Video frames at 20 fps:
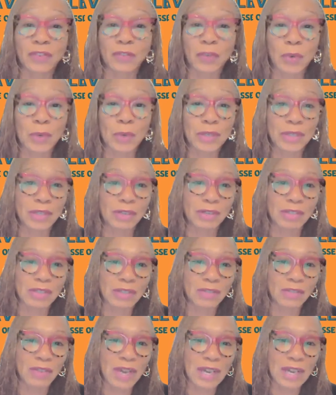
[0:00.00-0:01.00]
for 4 years
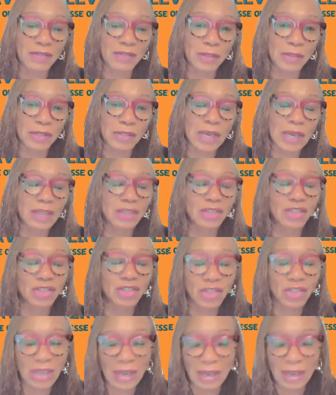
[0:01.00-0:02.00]
and 5 years. I
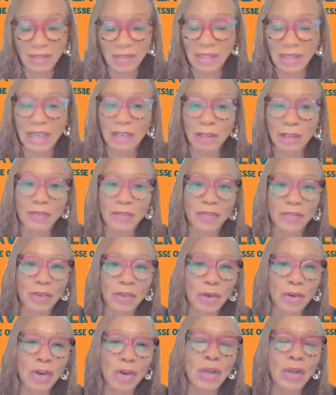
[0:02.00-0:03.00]
just got off of a
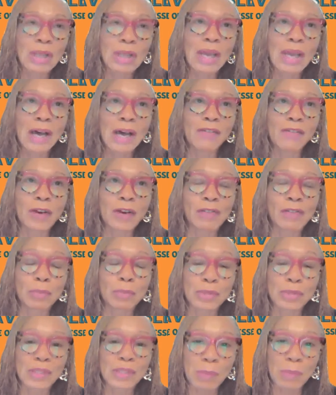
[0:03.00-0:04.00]
call of a
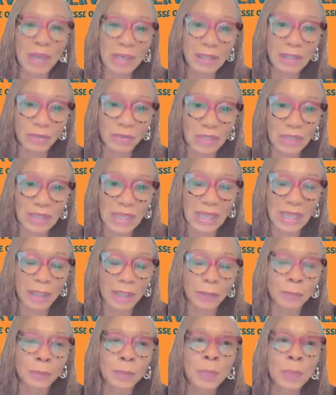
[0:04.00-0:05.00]
prospective
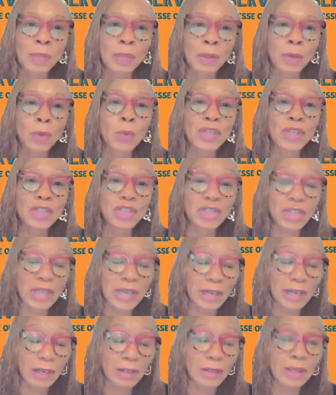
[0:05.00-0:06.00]
client who we
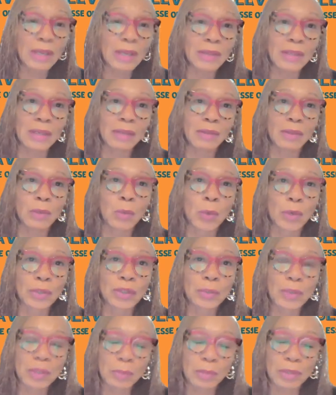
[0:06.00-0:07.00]
shared the
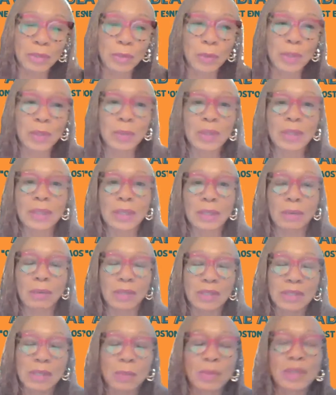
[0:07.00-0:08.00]
work that we've been doing
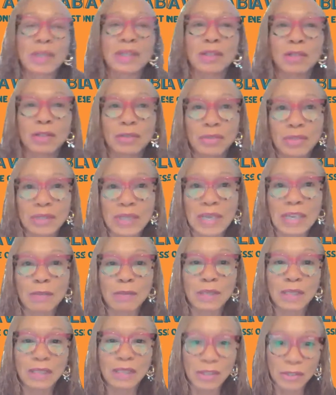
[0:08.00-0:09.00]
with someone in her
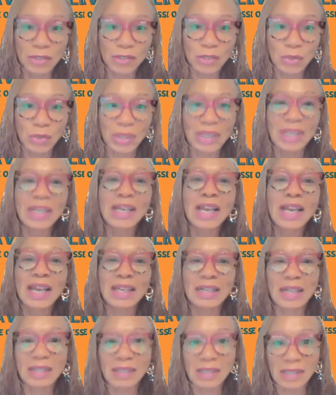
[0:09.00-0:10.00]
same industry.
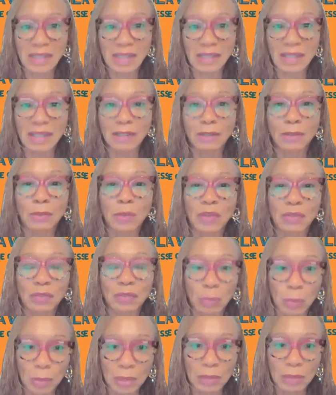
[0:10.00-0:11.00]
And I said that
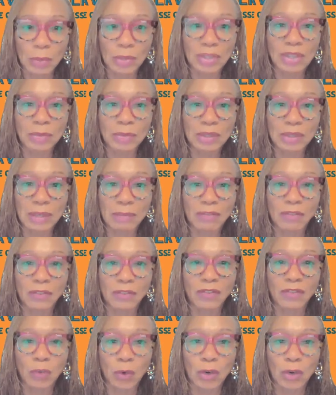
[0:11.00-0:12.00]
we've been working with them
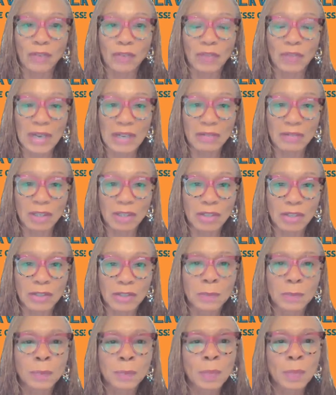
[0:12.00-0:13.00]
for 4 or 5
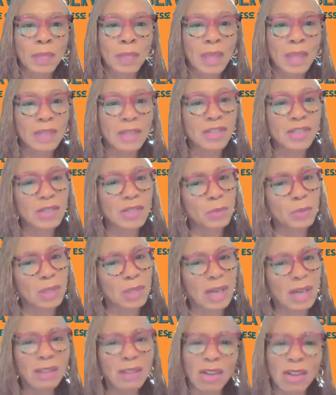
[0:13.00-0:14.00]
years. And she said,
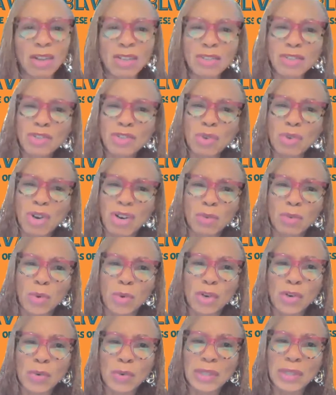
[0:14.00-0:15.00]
well, how long do you all
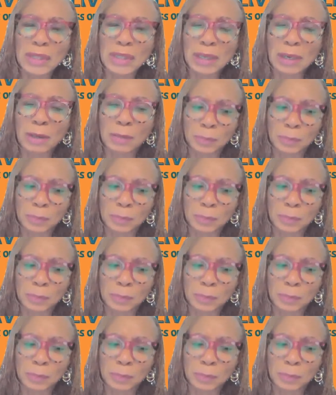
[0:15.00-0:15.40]
work with